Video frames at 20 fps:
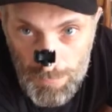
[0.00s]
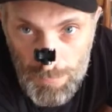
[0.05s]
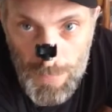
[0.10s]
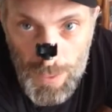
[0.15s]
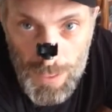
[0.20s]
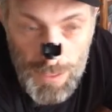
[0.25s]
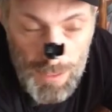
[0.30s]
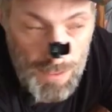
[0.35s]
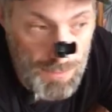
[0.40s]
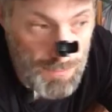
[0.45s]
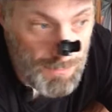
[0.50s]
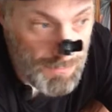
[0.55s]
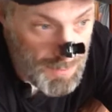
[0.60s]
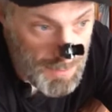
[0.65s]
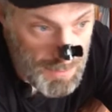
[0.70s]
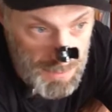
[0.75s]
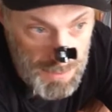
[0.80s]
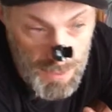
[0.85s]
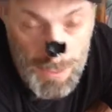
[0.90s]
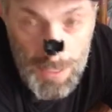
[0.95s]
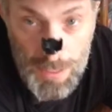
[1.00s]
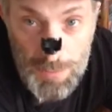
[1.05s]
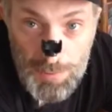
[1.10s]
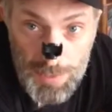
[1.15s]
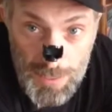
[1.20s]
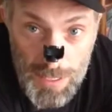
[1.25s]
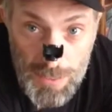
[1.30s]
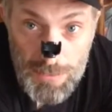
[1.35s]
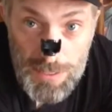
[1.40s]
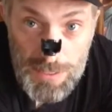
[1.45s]
you know, there's a
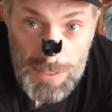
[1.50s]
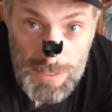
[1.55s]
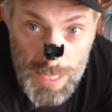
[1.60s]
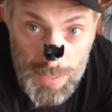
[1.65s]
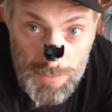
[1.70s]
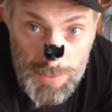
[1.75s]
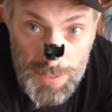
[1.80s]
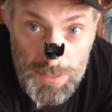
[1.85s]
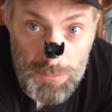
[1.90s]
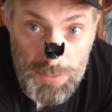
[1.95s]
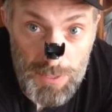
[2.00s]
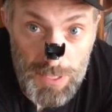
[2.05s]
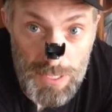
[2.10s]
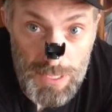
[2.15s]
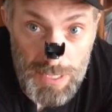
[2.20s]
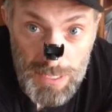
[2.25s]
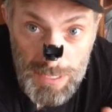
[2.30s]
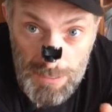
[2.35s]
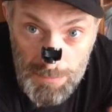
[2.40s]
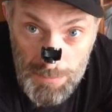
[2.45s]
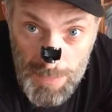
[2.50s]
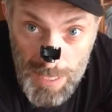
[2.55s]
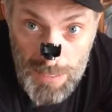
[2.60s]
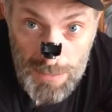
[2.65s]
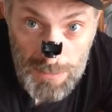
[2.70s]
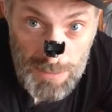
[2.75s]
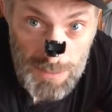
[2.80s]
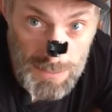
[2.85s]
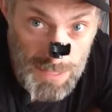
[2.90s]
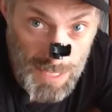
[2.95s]
couple areas out there where you need to
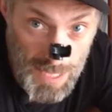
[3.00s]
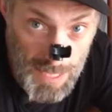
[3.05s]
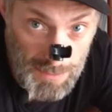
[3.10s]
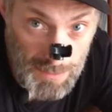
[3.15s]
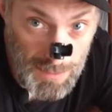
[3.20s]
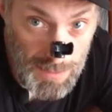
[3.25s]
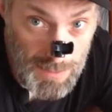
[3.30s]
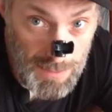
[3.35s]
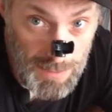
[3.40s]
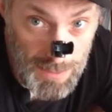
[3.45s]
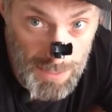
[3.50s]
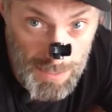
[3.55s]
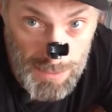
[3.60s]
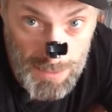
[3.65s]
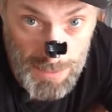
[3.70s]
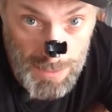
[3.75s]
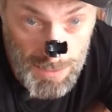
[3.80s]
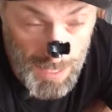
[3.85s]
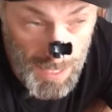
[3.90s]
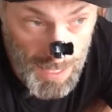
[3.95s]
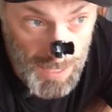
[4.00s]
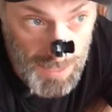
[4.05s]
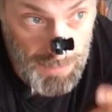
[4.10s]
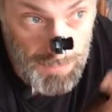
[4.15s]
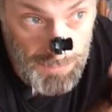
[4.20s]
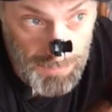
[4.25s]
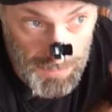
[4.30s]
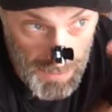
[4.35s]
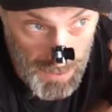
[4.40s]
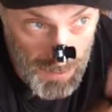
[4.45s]
metal detect, that you need to kind
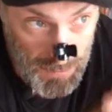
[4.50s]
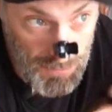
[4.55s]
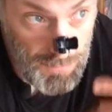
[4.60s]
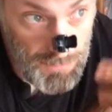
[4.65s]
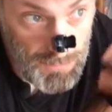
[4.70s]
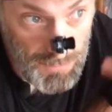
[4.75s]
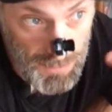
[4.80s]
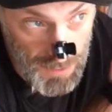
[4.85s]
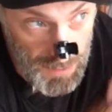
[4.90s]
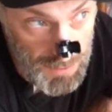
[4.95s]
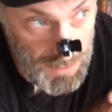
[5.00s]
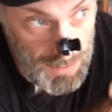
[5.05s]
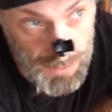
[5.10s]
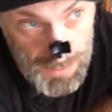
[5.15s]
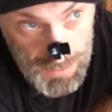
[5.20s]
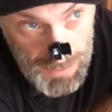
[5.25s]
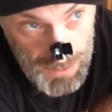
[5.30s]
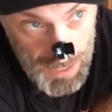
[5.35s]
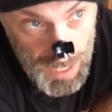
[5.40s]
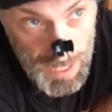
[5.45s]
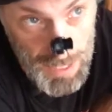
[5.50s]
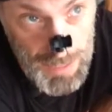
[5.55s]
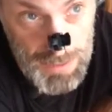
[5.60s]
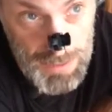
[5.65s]
of, you know, it's kind of